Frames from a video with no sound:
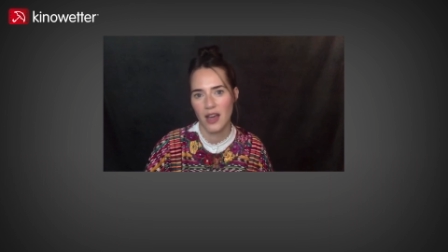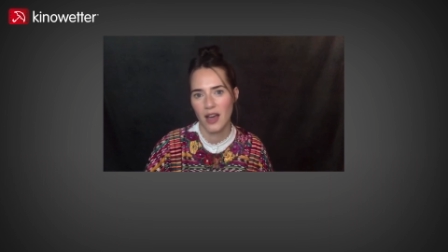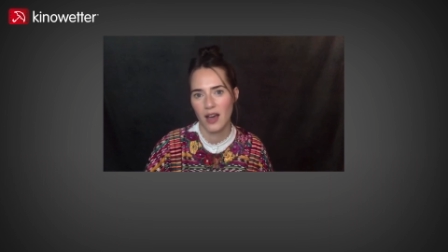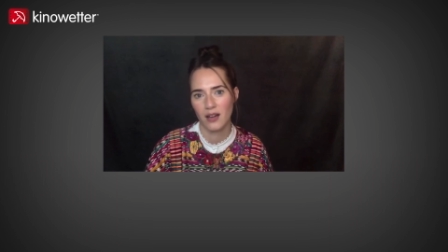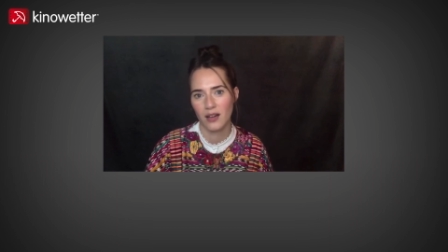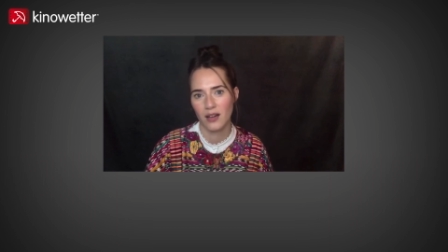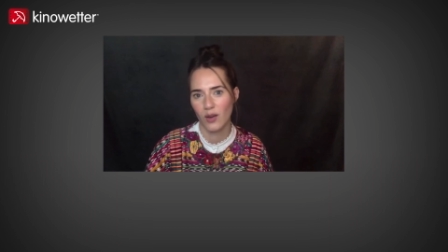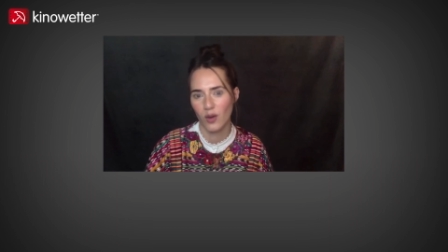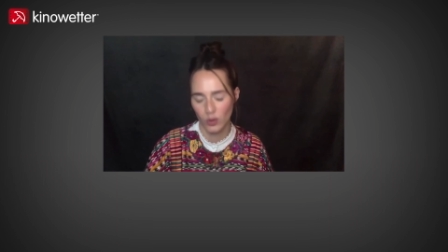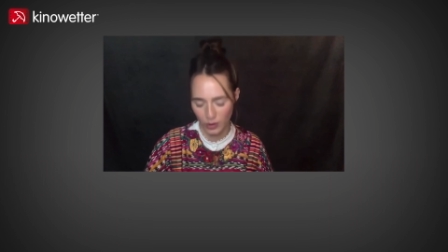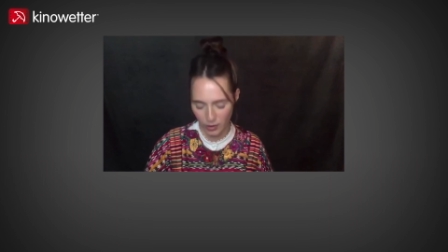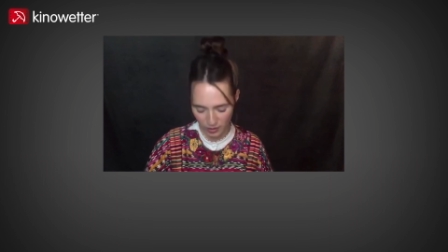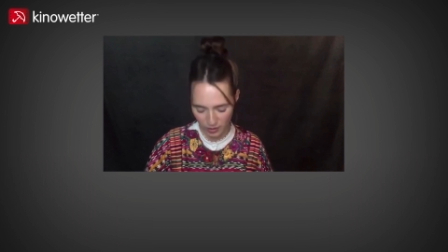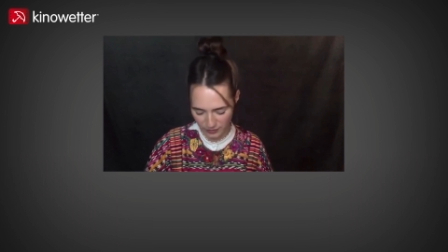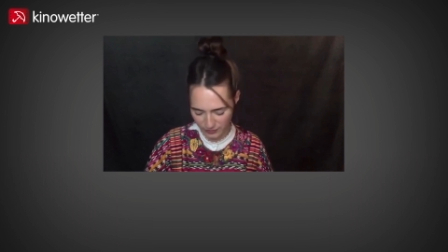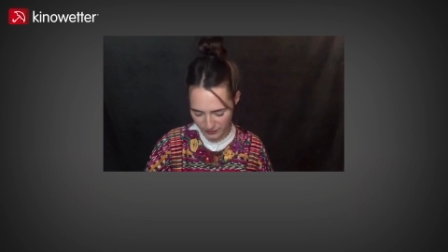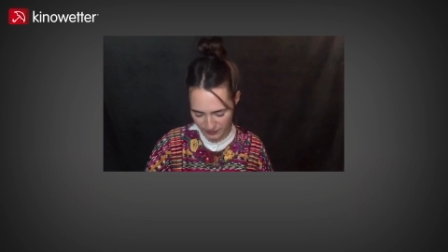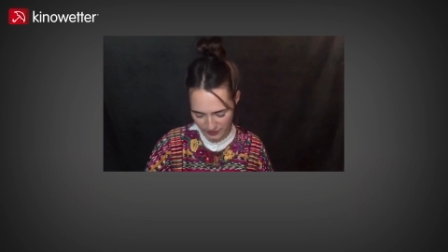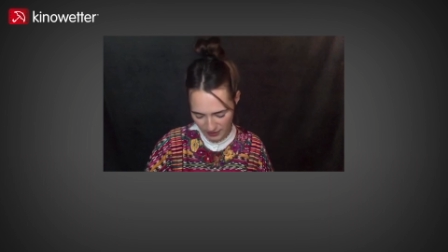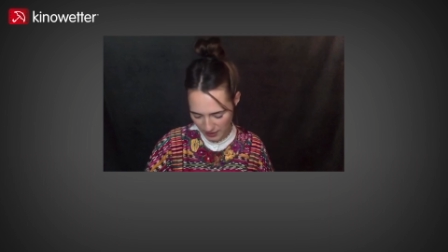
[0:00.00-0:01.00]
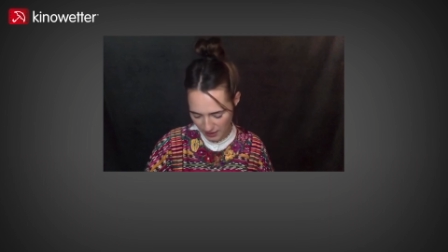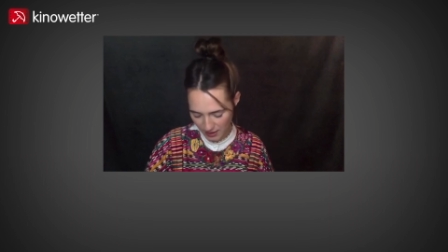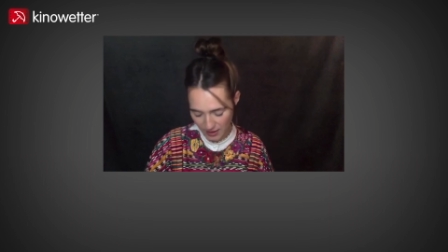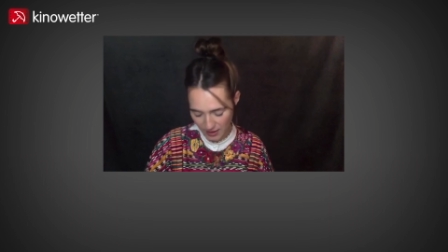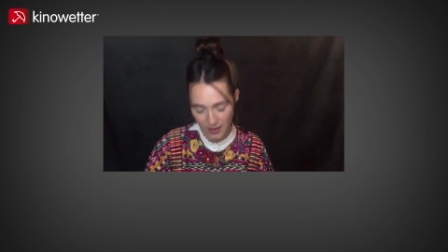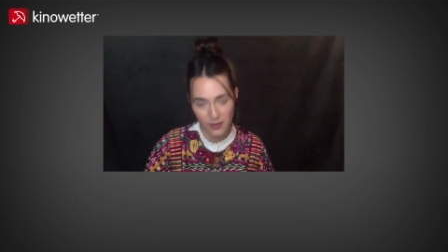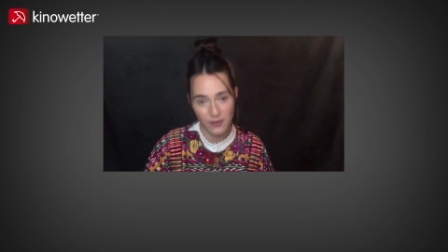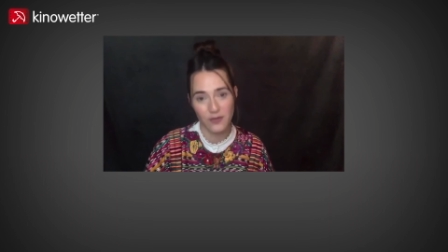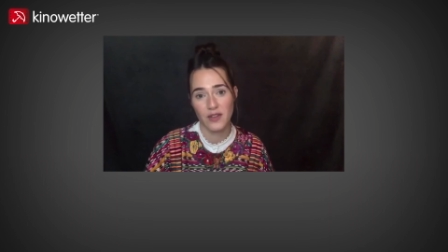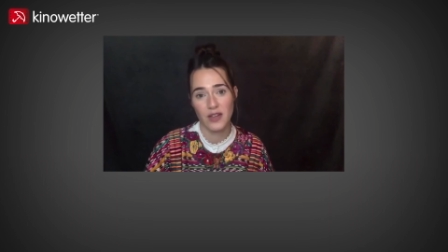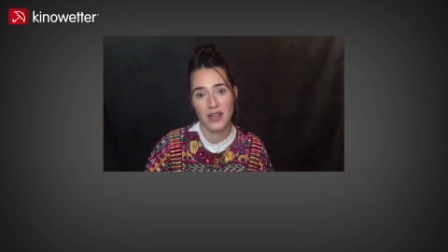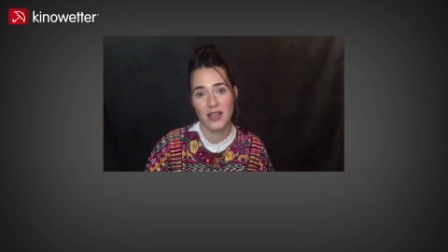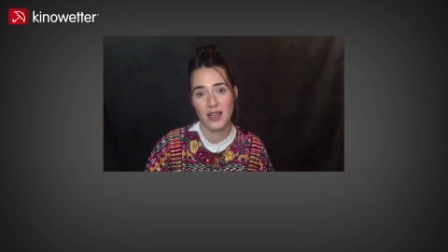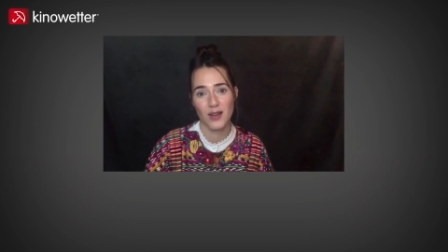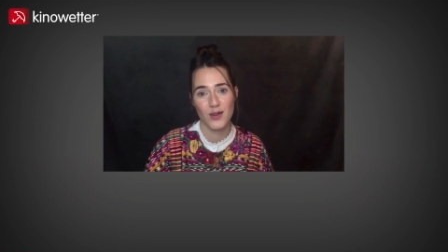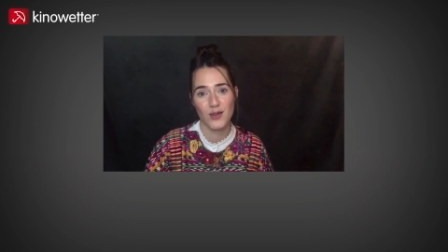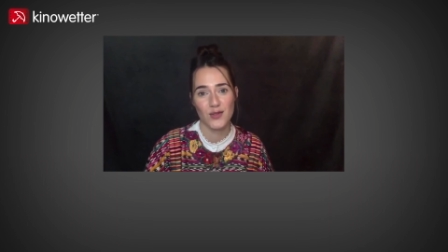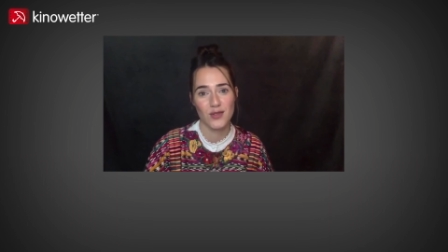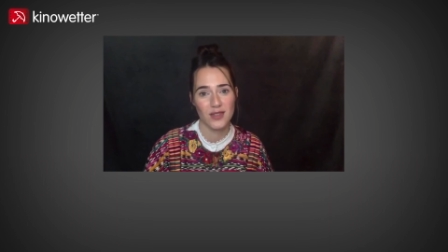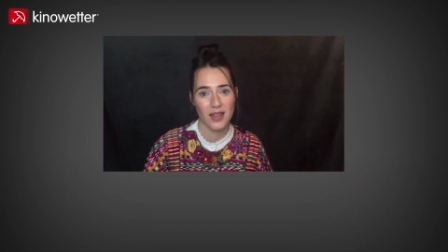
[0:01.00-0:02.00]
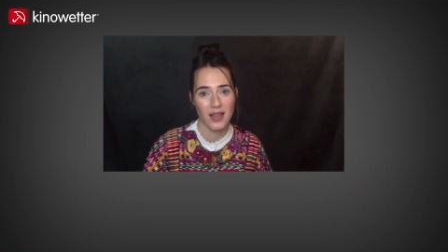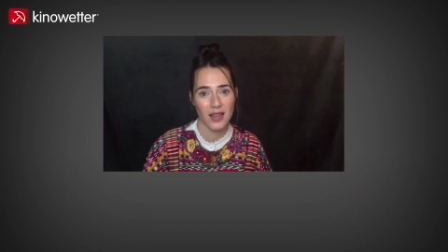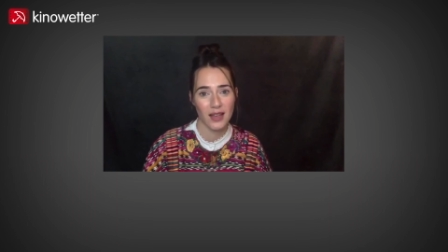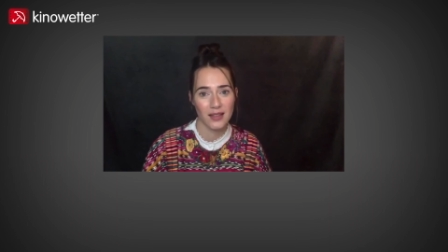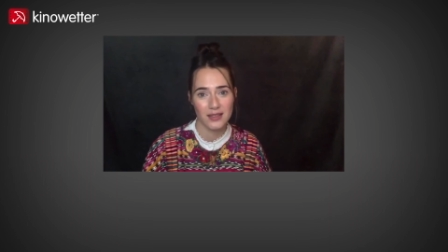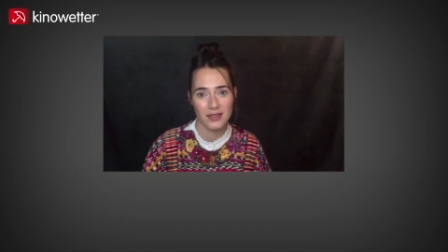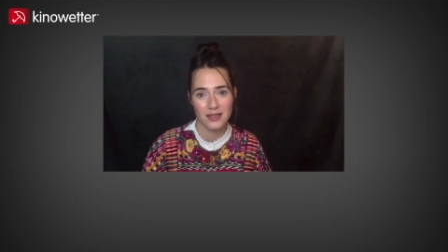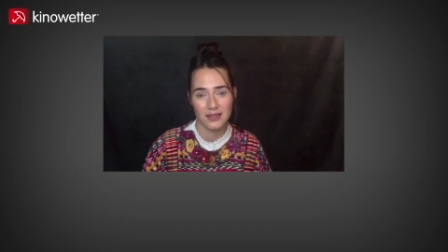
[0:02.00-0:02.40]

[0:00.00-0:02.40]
out a whole lot of videos that